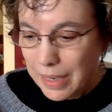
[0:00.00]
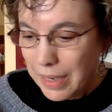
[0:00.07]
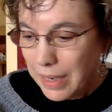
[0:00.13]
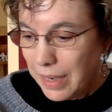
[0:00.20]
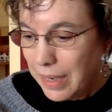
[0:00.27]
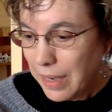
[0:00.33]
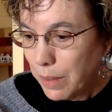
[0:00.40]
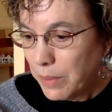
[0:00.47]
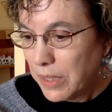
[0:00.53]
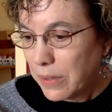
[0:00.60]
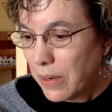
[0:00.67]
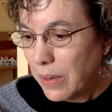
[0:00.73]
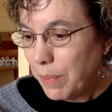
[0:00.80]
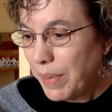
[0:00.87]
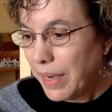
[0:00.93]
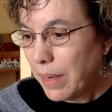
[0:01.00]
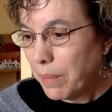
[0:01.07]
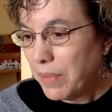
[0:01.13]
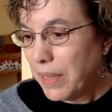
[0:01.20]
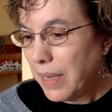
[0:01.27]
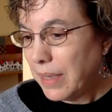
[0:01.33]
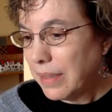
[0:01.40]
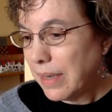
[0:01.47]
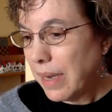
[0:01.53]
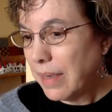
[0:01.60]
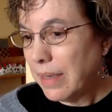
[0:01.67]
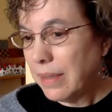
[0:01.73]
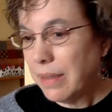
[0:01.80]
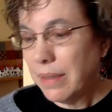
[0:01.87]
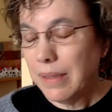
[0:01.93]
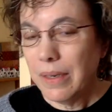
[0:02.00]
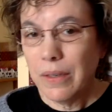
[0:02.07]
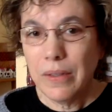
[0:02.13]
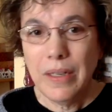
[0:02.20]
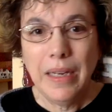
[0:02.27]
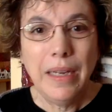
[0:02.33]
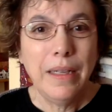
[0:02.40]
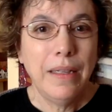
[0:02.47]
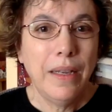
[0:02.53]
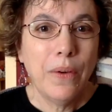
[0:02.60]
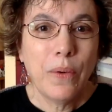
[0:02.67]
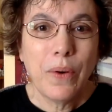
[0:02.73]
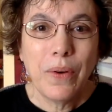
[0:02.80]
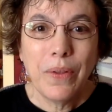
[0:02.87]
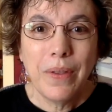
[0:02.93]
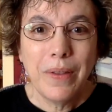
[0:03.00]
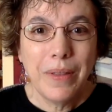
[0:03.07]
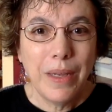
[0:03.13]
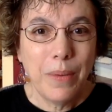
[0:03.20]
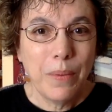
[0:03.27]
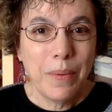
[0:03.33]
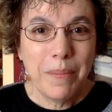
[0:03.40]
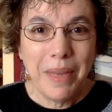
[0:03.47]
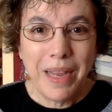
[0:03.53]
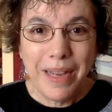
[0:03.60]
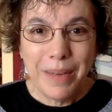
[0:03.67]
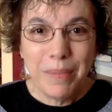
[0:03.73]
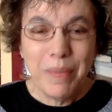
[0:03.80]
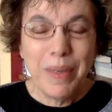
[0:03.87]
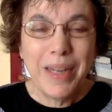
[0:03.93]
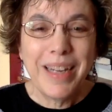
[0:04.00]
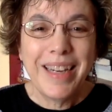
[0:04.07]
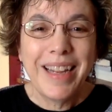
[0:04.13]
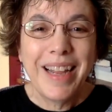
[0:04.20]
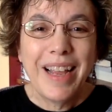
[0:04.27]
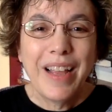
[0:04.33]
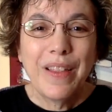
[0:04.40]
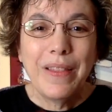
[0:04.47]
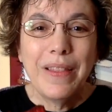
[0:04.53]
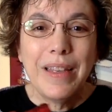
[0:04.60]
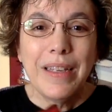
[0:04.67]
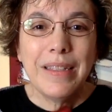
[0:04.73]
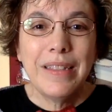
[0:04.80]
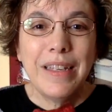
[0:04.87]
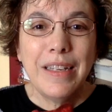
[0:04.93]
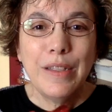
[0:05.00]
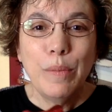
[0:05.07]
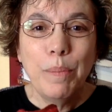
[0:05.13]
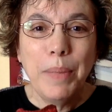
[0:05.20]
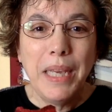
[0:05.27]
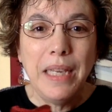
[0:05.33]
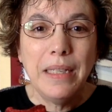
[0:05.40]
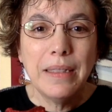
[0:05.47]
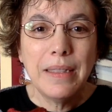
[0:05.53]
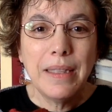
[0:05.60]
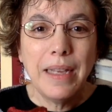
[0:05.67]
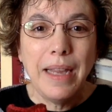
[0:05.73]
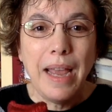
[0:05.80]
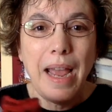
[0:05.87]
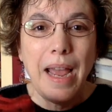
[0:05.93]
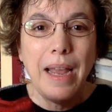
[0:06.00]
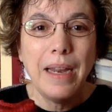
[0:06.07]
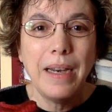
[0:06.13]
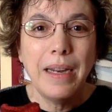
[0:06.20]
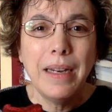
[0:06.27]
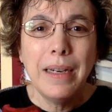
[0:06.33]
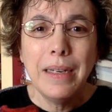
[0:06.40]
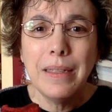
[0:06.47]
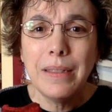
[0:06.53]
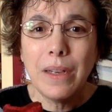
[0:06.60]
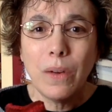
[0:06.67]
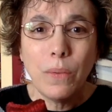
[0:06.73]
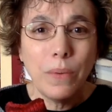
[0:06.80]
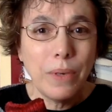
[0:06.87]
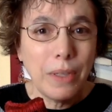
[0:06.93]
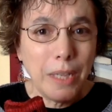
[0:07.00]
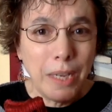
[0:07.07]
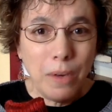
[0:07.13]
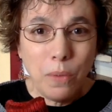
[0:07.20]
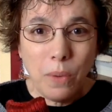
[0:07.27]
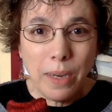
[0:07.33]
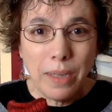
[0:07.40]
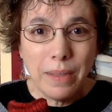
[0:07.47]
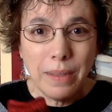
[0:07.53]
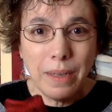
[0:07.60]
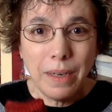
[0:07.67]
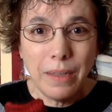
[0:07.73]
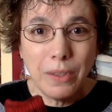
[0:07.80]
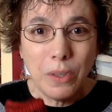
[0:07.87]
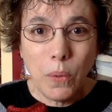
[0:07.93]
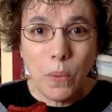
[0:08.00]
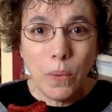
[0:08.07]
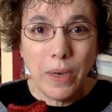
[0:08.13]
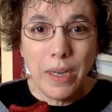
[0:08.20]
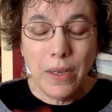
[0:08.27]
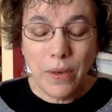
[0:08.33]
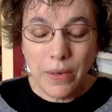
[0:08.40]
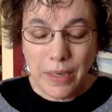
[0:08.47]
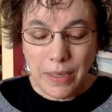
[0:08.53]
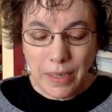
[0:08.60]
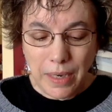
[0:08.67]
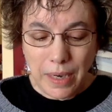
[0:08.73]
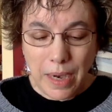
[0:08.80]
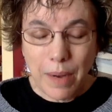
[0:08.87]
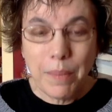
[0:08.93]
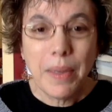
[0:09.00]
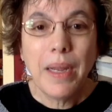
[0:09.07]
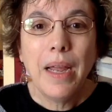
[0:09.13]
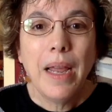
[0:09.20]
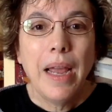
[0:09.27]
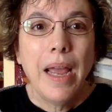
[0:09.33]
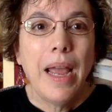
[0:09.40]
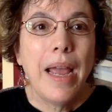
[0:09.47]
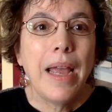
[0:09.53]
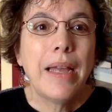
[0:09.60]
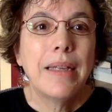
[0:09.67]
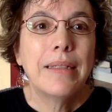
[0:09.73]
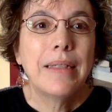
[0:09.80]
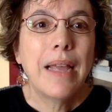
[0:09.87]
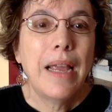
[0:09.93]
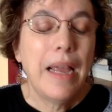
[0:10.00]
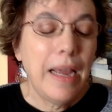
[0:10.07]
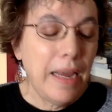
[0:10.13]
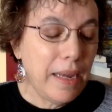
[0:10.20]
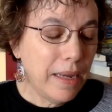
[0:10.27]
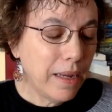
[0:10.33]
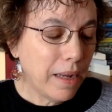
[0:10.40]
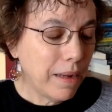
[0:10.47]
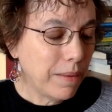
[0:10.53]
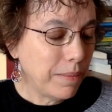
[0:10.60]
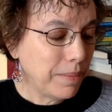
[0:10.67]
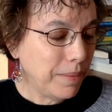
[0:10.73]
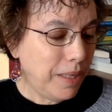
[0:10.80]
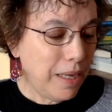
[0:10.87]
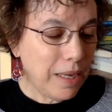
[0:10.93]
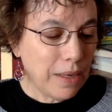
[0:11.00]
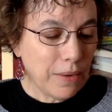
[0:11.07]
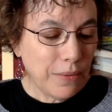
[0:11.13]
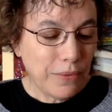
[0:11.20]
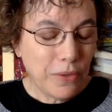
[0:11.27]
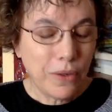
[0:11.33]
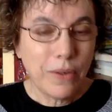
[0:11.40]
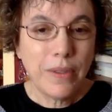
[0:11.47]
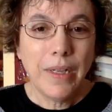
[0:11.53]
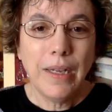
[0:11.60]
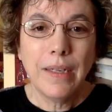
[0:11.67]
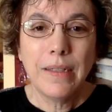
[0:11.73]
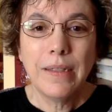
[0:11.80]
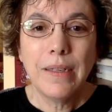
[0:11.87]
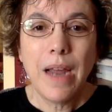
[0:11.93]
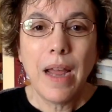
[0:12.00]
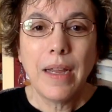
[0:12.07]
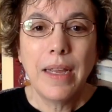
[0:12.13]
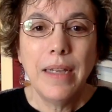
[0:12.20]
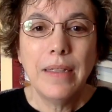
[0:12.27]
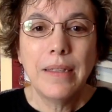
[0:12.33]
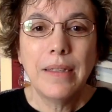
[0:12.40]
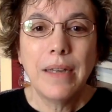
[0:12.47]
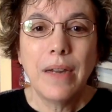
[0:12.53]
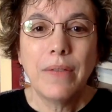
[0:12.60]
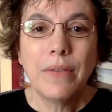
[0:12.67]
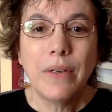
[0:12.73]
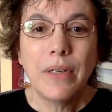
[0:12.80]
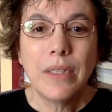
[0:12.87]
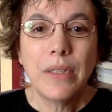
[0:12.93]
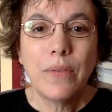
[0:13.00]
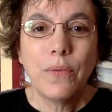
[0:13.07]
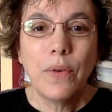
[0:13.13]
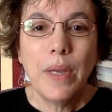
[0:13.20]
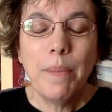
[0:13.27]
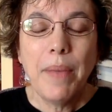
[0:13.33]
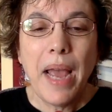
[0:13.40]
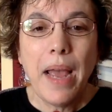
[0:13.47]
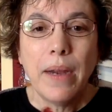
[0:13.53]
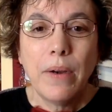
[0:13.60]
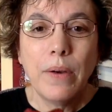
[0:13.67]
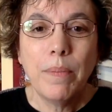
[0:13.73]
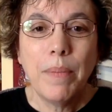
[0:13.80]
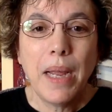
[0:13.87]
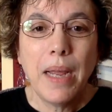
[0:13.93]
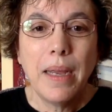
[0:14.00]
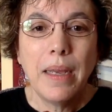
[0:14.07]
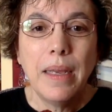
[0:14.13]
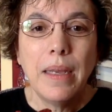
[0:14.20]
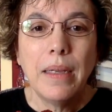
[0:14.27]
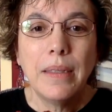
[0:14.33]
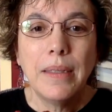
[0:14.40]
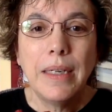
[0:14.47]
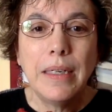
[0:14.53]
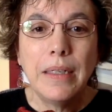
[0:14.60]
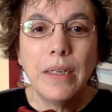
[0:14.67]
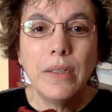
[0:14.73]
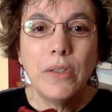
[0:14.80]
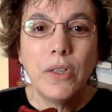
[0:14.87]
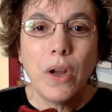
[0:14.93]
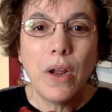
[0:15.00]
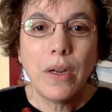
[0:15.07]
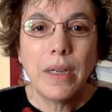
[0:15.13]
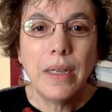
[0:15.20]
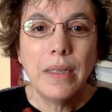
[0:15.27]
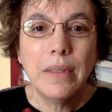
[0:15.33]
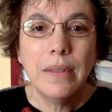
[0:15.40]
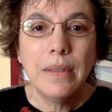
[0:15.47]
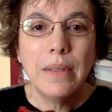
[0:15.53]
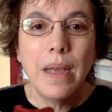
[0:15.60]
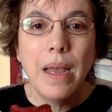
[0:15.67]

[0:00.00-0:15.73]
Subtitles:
And I'm just going to pick up things not necessarily in the order that they were made, but this is Beans the Cat. It is a really quick little toy you can knit up as a gift or a little stocking stuffer. It's a free pattern by Linda Dawkins.